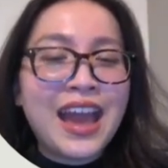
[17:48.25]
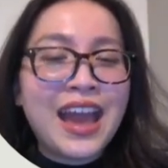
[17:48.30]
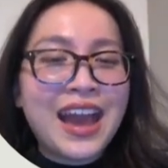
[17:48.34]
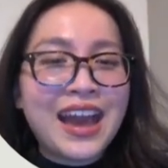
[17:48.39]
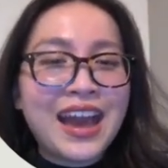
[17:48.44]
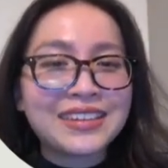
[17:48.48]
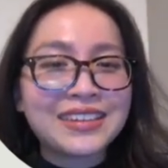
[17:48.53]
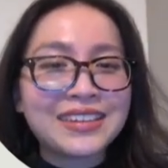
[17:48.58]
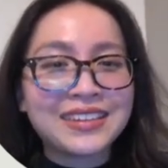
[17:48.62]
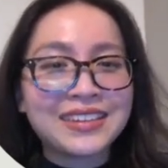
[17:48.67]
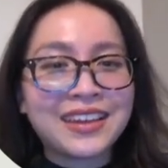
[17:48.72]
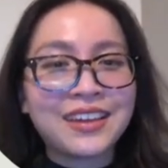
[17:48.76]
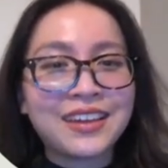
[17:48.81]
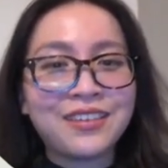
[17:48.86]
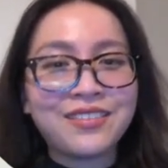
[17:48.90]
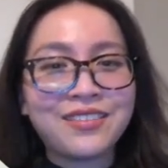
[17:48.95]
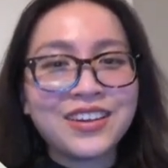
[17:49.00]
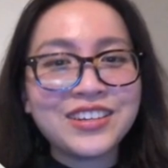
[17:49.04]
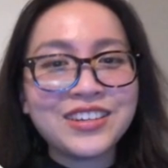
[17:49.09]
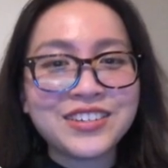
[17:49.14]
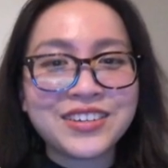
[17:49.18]
asking
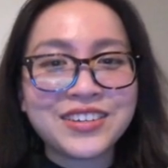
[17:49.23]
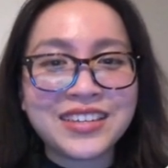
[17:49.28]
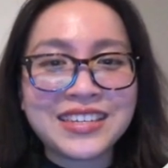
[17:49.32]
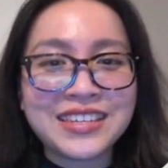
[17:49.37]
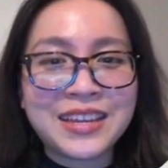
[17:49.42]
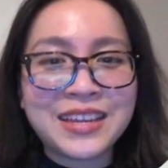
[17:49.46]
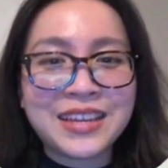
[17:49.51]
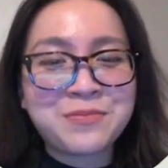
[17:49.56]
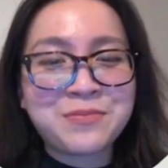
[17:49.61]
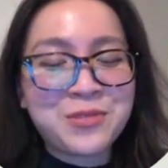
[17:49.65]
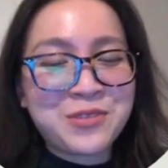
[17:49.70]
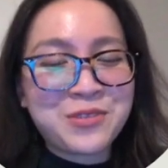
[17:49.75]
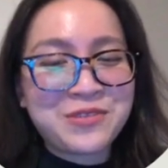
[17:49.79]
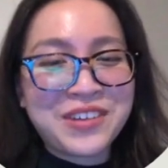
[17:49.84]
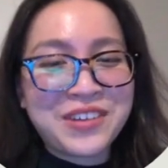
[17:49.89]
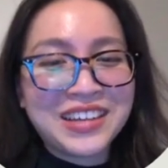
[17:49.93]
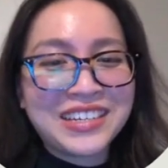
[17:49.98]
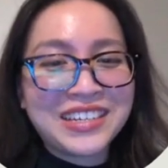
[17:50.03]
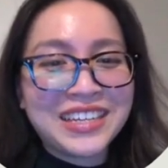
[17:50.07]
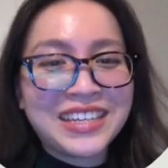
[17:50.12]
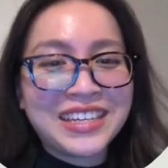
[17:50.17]
questions and
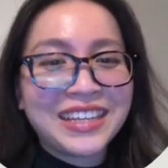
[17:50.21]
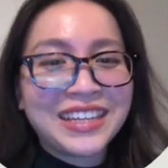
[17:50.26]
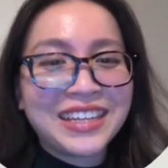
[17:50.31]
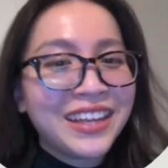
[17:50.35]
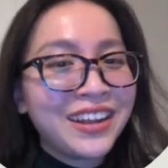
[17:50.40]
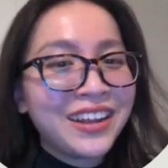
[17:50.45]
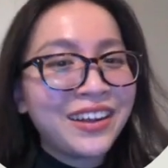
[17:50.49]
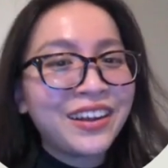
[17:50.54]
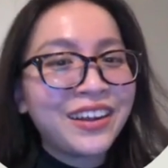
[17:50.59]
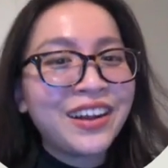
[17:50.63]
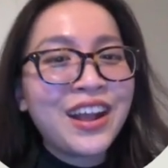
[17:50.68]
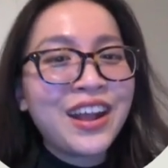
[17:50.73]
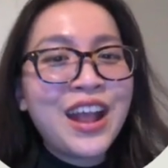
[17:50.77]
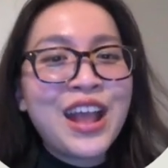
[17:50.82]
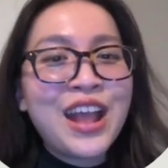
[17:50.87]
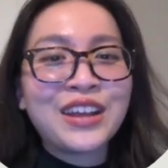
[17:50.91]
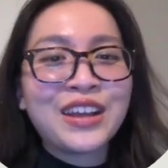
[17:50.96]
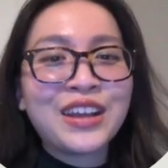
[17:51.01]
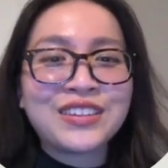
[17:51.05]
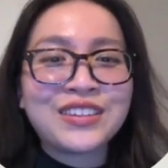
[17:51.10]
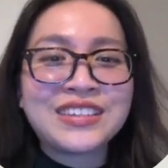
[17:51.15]
providing clear,
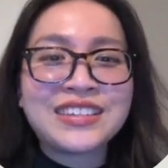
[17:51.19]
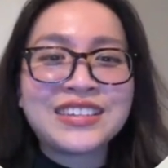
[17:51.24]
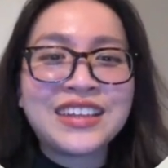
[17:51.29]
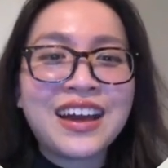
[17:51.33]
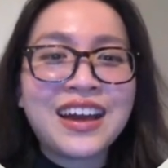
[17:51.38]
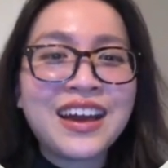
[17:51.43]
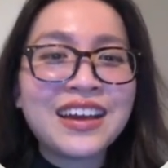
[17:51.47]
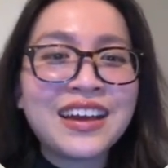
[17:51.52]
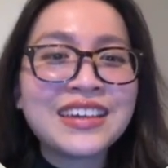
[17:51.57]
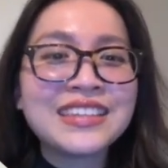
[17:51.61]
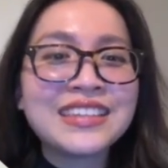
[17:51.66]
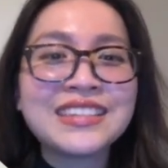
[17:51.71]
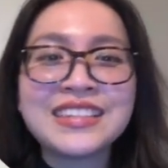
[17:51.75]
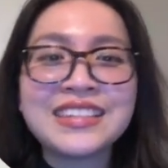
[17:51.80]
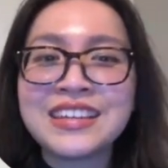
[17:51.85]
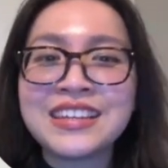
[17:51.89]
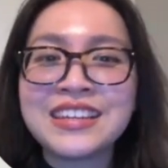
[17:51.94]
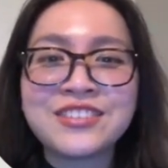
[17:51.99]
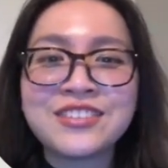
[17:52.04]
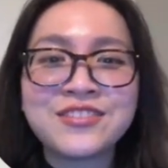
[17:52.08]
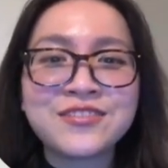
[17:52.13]
concise
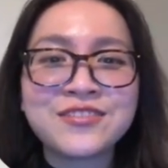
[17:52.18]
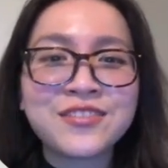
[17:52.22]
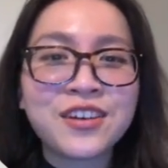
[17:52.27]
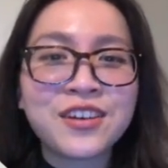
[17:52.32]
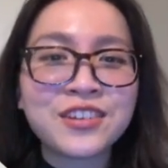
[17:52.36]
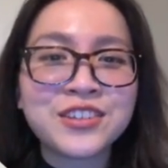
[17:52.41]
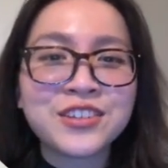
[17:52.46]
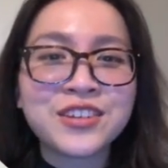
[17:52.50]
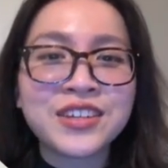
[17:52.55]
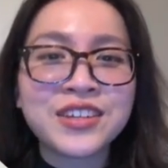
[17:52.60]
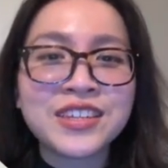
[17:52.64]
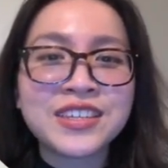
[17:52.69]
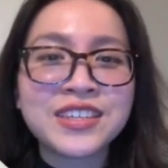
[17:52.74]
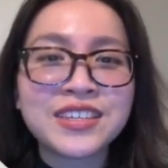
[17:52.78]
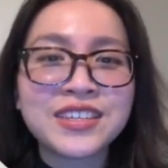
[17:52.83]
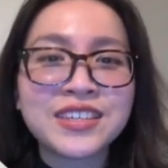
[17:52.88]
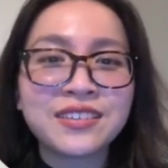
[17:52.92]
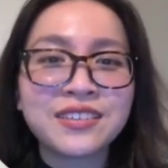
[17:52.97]
instructions